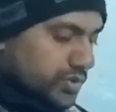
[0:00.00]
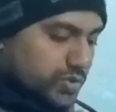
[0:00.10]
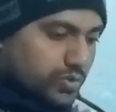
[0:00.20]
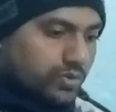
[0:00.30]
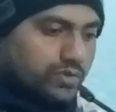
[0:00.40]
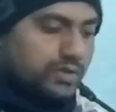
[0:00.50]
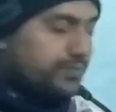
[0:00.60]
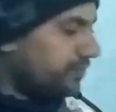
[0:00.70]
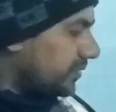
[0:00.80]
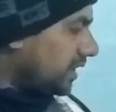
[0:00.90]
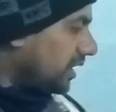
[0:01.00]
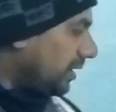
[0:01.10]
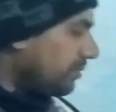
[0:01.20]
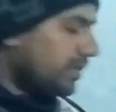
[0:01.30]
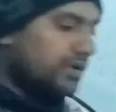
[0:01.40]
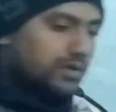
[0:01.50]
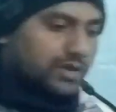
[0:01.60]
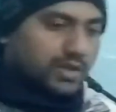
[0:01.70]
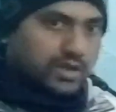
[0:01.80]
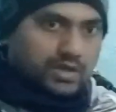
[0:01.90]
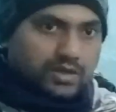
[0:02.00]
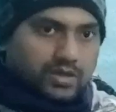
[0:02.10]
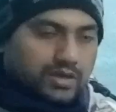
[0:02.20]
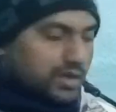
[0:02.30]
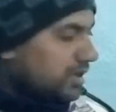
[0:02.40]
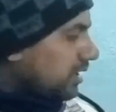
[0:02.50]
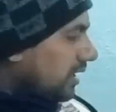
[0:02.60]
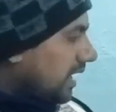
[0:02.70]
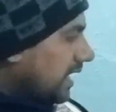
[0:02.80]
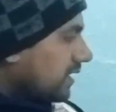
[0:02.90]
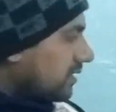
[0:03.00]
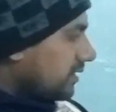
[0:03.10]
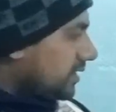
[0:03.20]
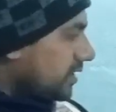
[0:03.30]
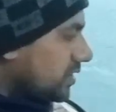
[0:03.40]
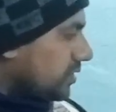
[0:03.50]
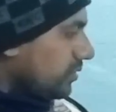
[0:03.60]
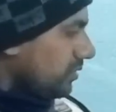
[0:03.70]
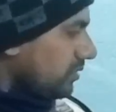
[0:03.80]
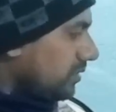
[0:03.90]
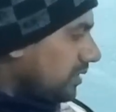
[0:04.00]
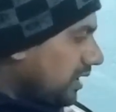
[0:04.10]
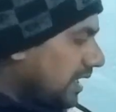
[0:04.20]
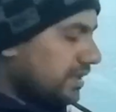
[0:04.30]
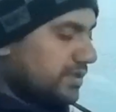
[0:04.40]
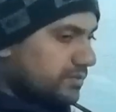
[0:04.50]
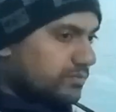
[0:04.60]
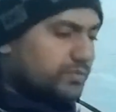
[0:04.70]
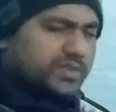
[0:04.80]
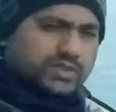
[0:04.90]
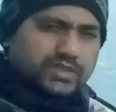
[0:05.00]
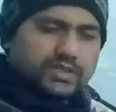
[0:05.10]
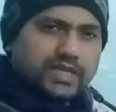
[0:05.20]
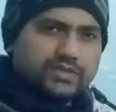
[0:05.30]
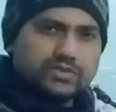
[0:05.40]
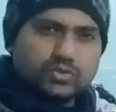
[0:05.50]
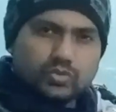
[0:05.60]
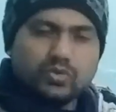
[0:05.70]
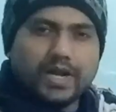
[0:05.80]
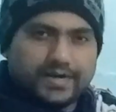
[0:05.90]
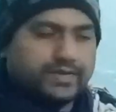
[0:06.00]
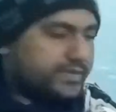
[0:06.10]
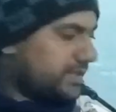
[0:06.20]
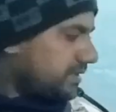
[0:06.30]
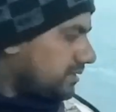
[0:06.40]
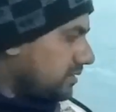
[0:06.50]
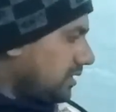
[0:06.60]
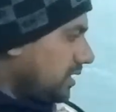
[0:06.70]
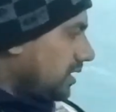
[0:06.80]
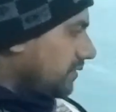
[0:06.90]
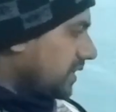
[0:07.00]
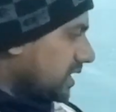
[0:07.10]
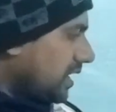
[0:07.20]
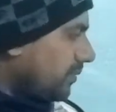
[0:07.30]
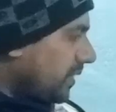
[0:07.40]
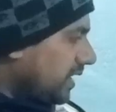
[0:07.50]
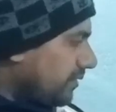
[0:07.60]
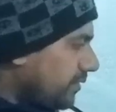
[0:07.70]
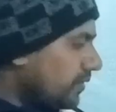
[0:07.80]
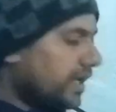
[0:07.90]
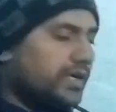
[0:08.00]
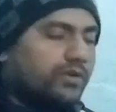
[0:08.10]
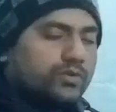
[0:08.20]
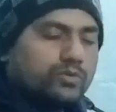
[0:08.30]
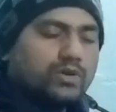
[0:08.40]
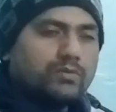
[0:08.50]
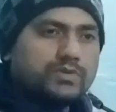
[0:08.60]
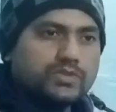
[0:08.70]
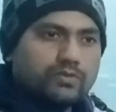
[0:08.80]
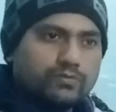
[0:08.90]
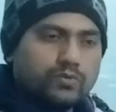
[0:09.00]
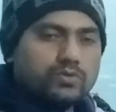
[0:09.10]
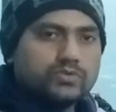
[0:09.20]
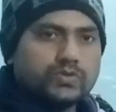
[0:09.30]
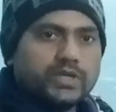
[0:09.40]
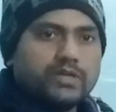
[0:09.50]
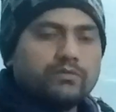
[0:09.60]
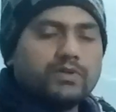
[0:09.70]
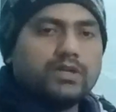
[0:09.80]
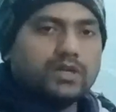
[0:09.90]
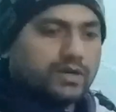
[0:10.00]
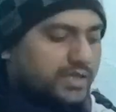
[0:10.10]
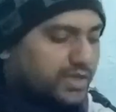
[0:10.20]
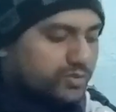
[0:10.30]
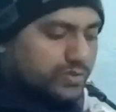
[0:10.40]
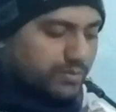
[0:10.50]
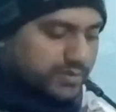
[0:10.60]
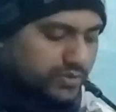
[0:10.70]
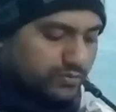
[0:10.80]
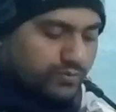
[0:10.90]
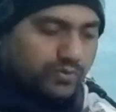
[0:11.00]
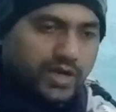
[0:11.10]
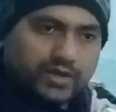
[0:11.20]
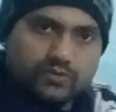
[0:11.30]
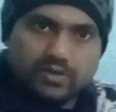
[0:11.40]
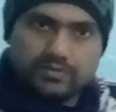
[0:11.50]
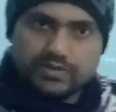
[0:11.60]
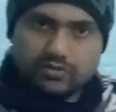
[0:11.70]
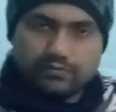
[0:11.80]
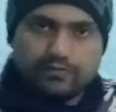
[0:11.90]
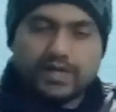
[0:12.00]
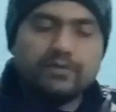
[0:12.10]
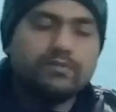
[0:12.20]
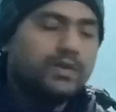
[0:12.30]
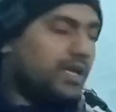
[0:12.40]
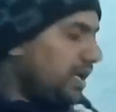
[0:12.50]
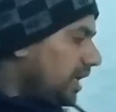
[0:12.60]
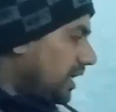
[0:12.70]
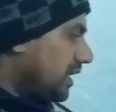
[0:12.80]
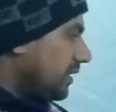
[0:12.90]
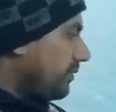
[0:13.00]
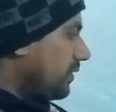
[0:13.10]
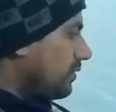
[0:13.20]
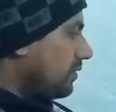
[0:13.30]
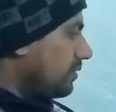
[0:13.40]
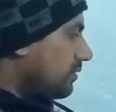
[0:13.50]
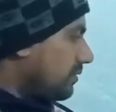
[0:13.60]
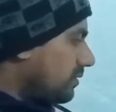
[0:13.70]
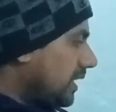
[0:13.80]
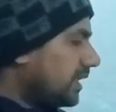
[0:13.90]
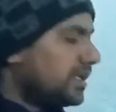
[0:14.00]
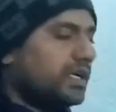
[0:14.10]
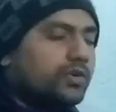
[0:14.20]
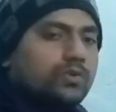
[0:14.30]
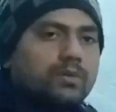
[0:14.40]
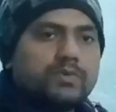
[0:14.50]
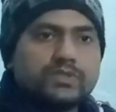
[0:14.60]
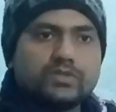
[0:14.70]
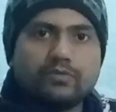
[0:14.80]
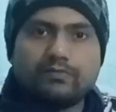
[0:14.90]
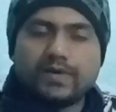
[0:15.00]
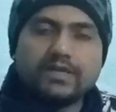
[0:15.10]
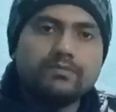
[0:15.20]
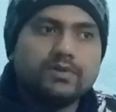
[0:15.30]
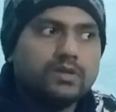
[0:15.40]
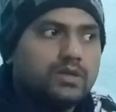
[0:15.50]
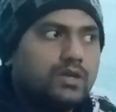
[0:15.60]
store the number at this two addresses. It takes two addresses. For example, if you write down 2004, so it will take 2004 and 2005, and if you write here 2005,